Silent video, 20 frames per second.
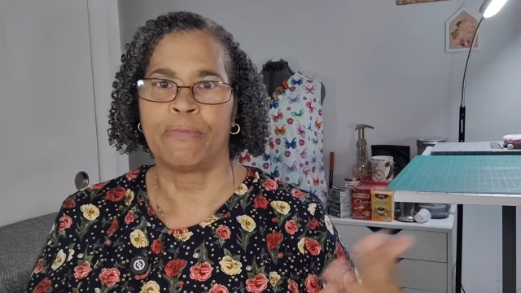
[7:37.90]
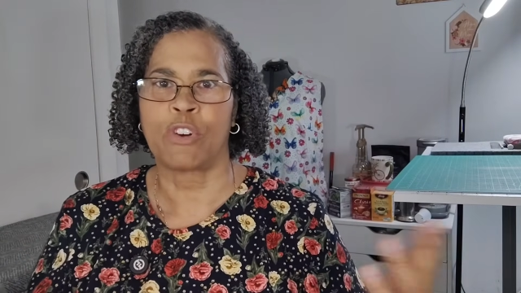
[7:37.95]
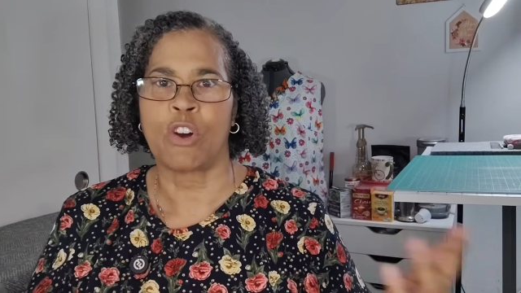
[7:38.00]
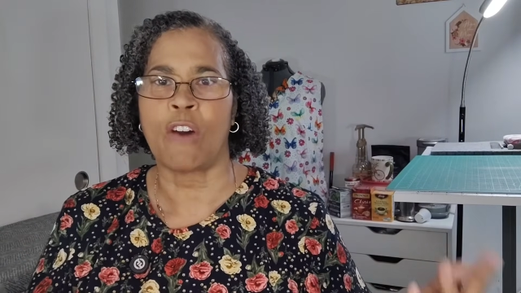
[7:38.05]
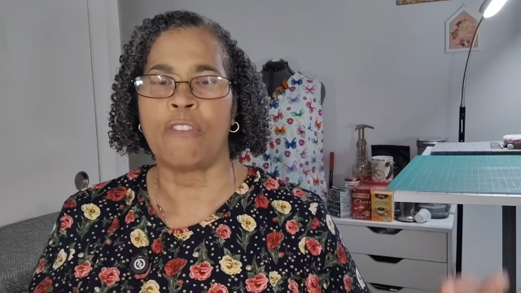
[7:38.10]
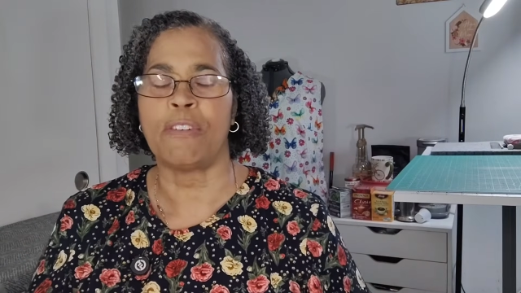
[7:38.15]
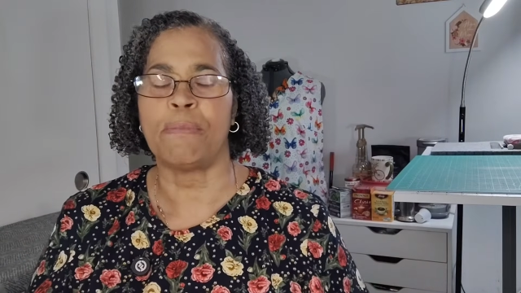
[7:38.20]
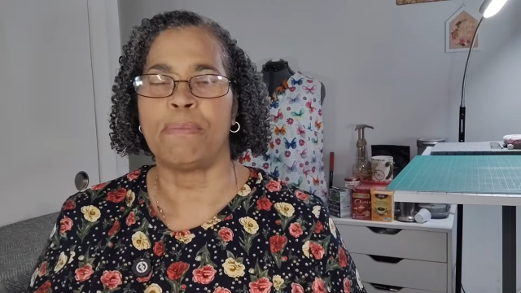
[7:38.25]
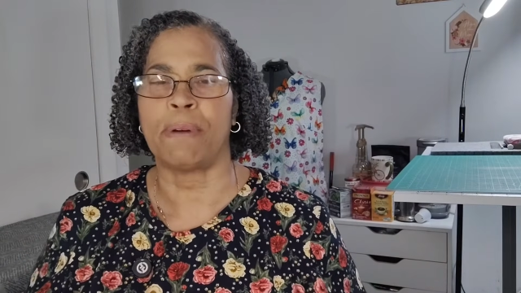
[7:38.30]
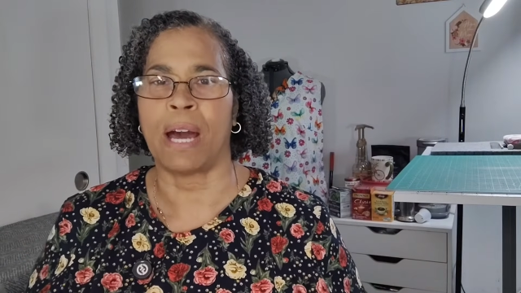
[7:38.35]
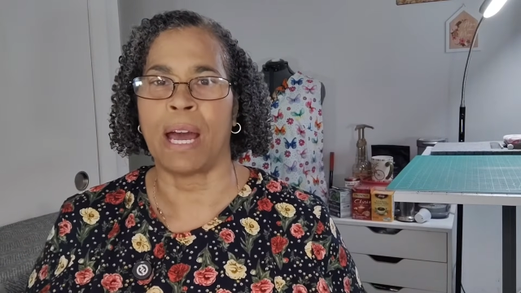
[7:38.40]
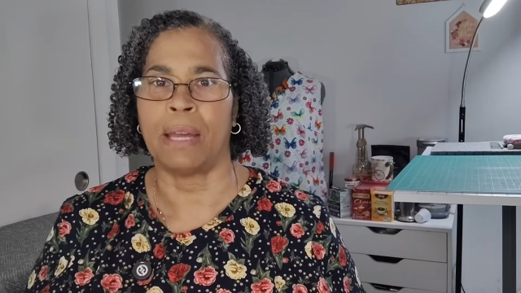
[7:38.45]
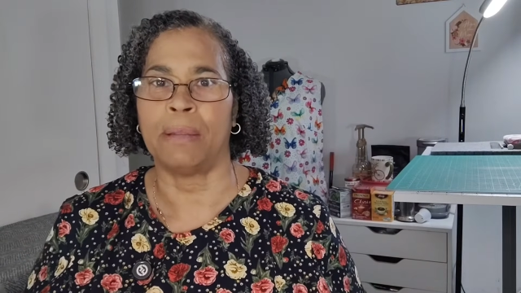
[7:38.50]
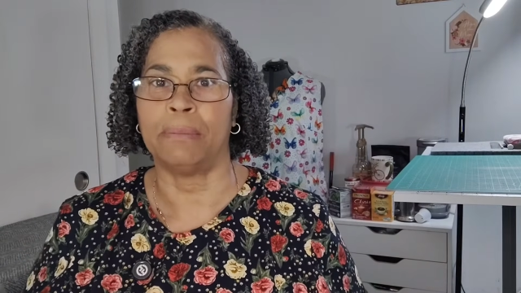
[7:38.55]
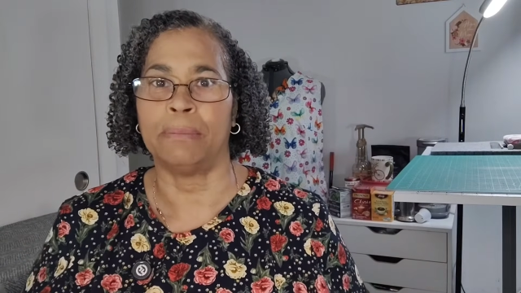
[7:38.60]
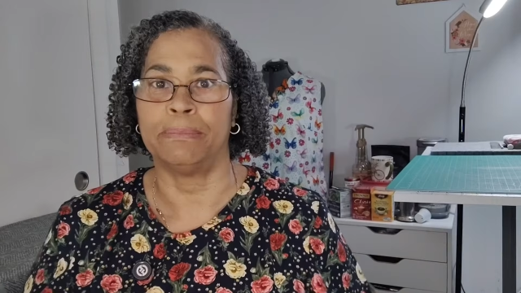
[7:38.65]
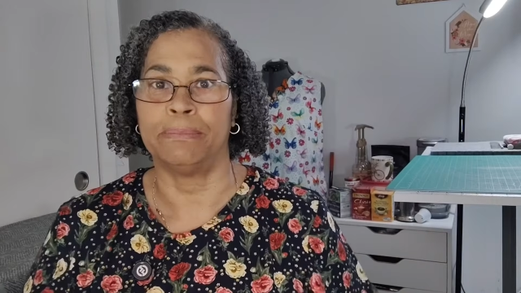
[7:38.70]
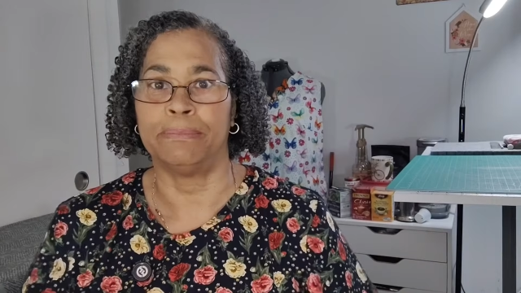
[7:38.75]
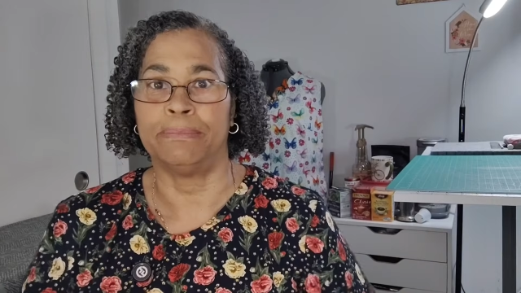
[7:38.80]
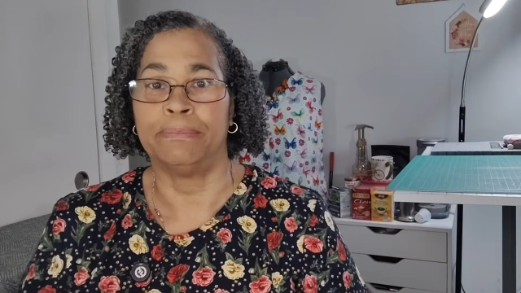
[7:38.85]
coffee
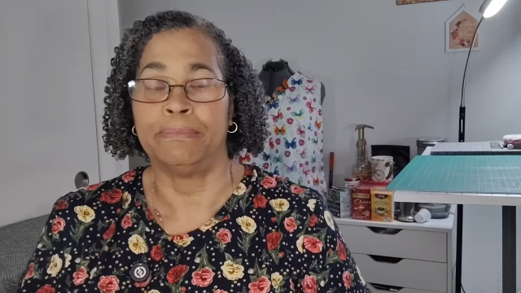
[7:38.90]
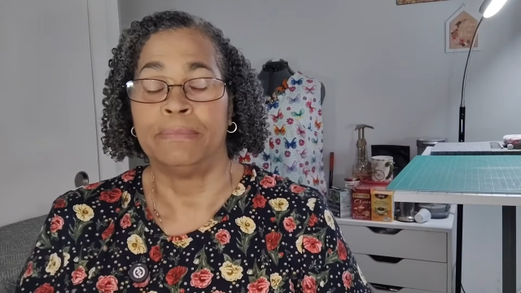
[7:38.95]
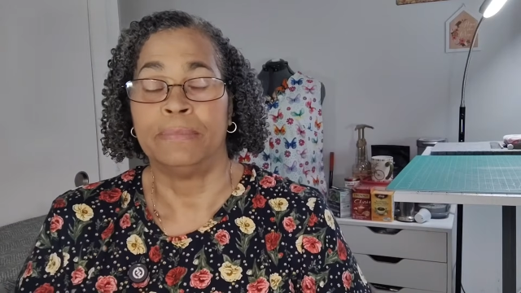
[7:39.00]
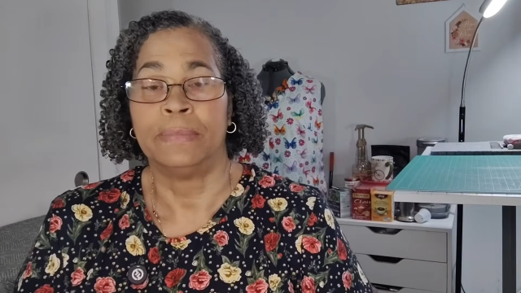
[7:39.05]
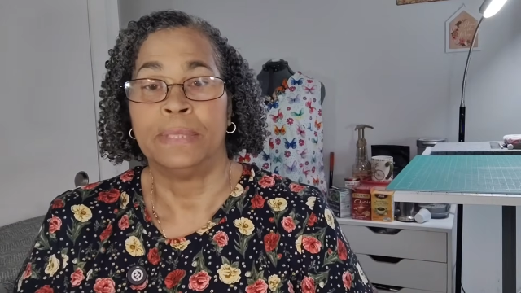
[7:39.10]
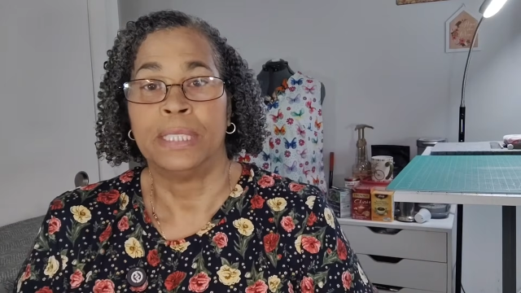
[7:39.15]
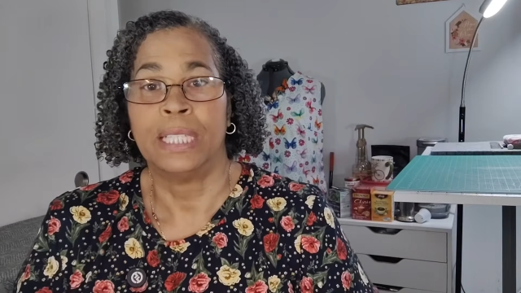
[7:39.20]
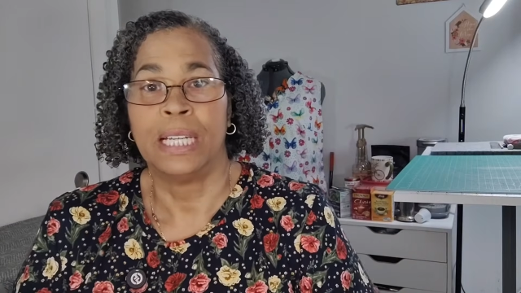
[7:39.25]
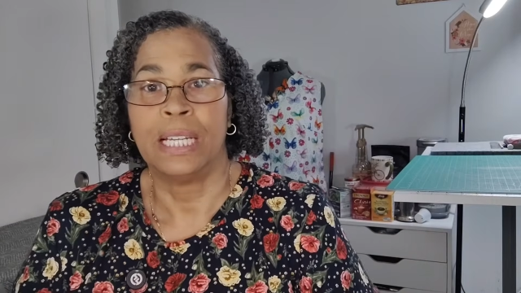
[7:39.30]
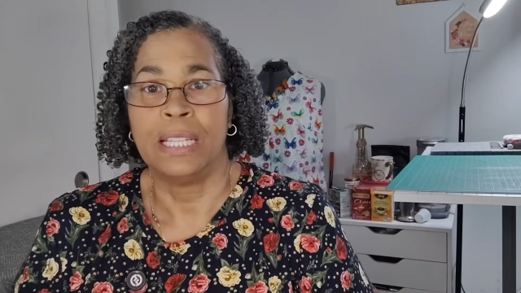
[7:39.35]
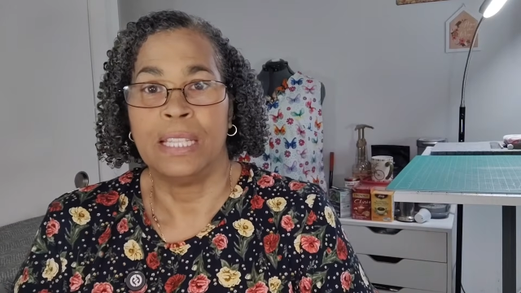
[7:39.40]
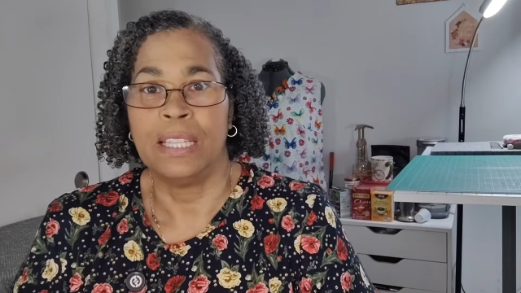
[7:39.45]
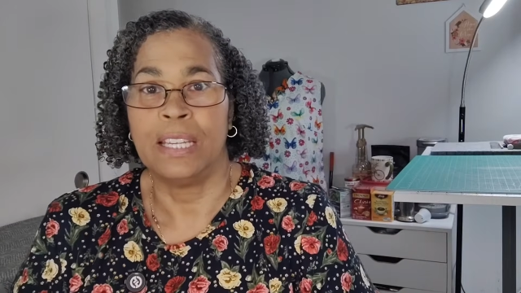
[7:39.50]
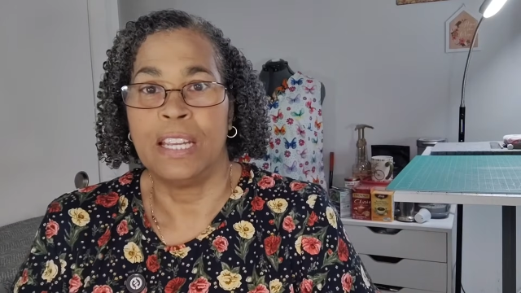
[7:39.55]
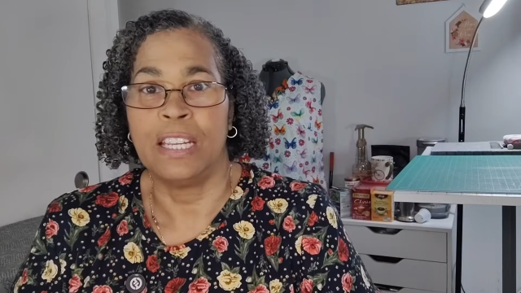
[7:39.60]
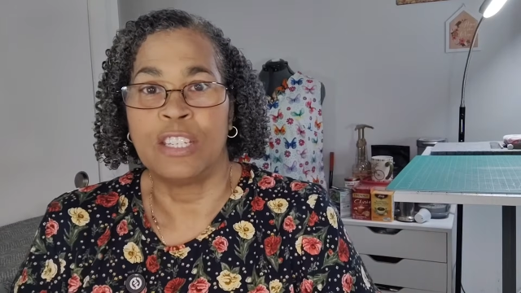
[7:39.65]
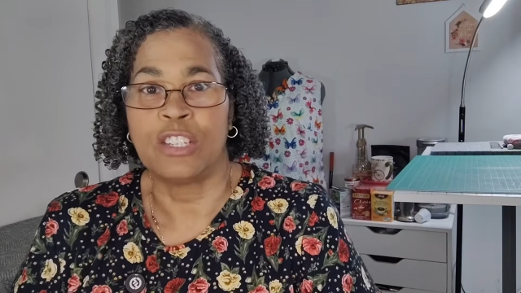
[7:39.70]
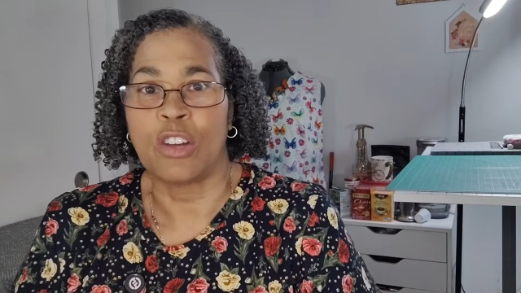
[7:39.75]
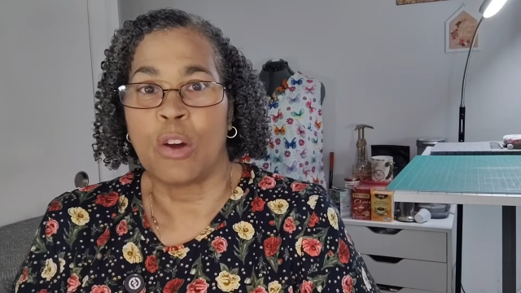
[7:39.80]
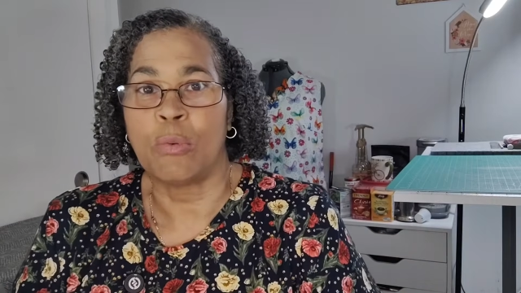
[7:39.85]
pot.
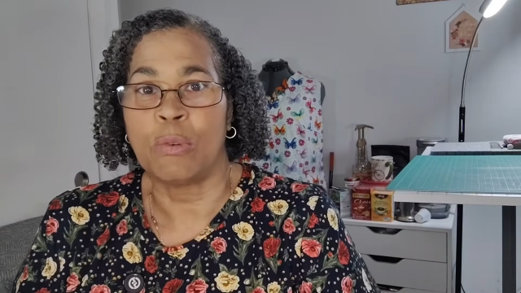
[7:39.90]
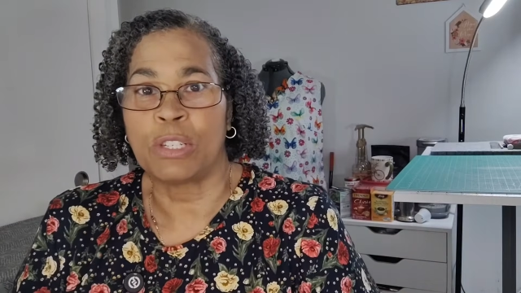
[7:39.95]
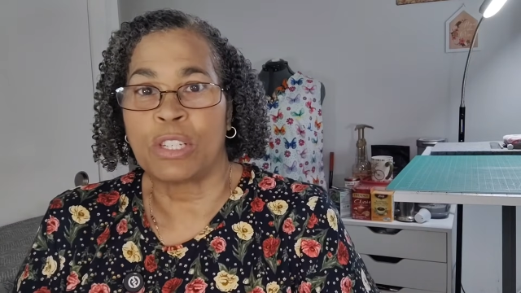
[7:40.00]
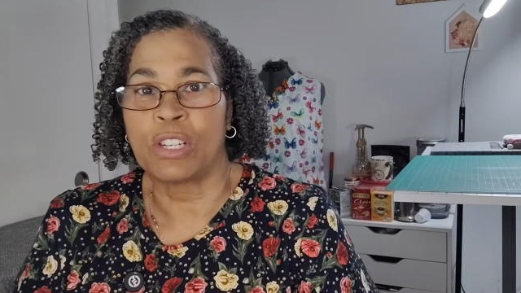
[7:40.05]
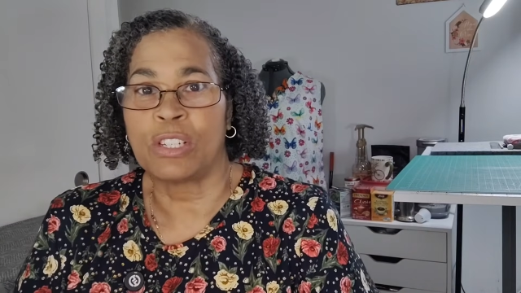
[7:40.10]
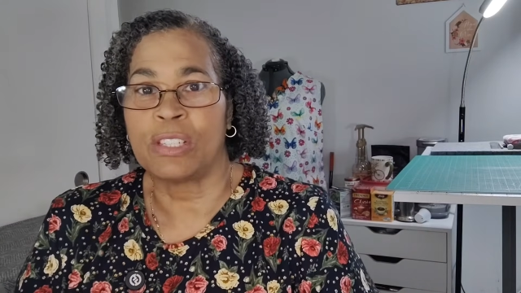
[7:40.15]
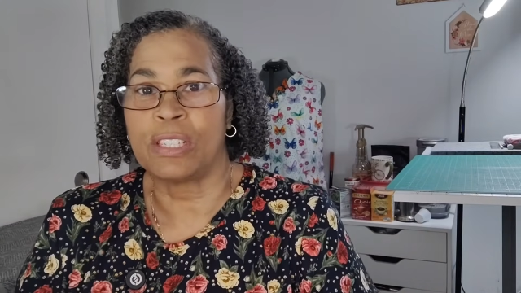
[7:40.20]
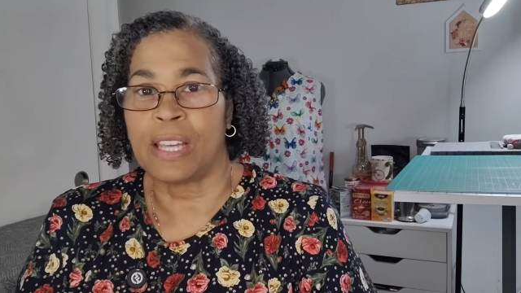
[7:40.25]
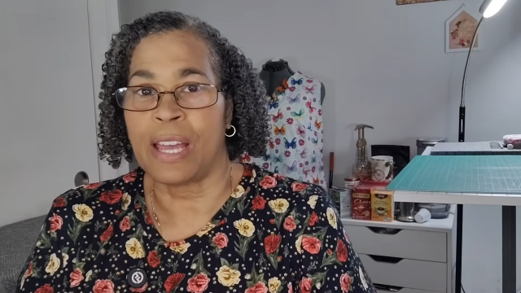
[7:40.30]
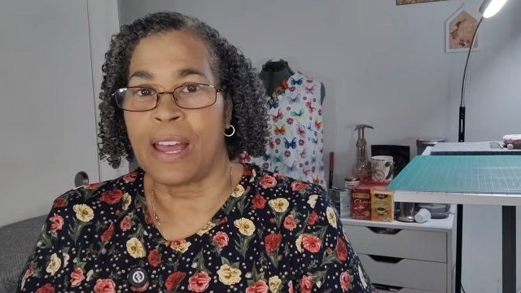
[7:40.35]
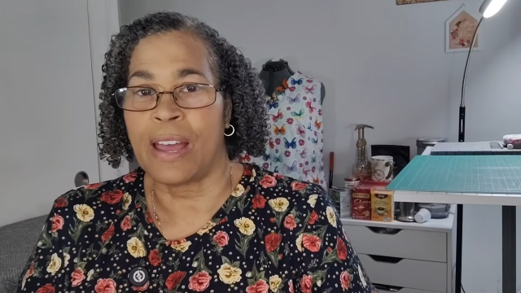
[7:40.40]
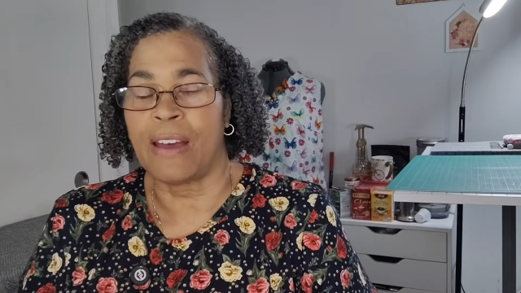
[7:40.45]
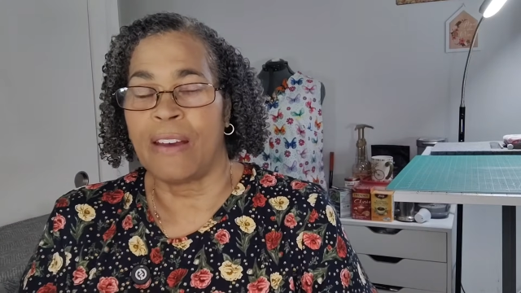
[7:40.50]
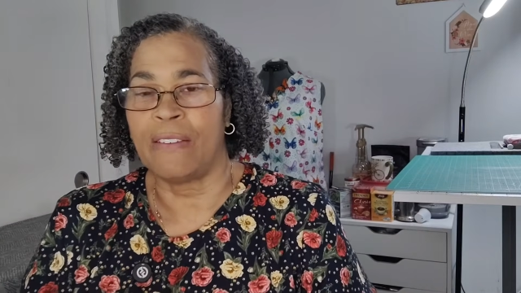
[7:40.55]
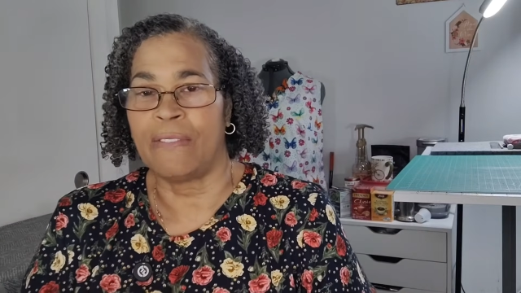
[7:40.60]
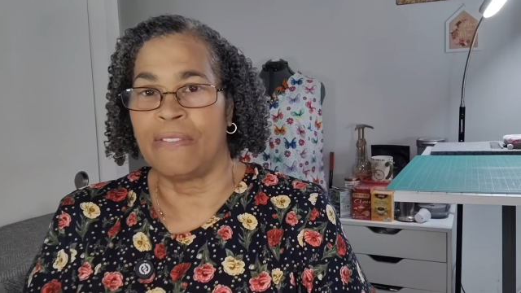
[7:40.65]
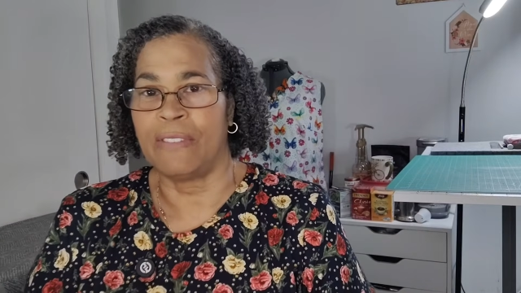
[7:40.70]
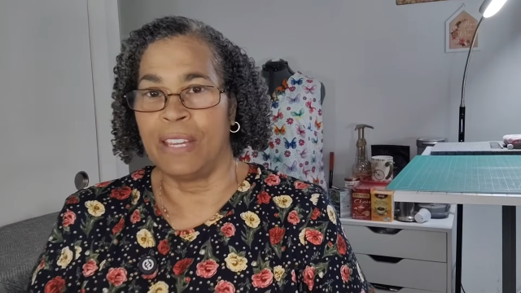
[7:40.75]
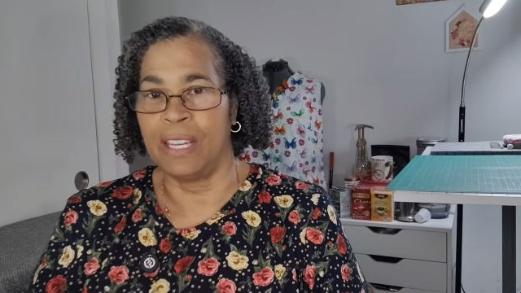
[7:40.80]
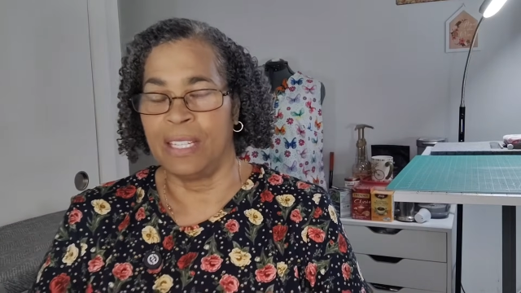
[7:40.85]
It's always good to
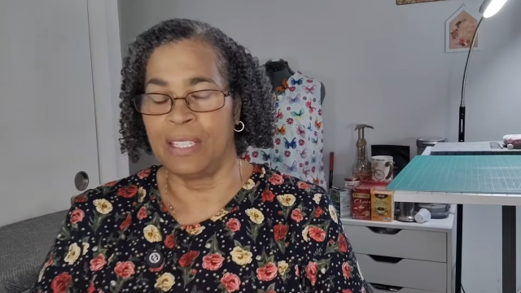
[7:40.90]
have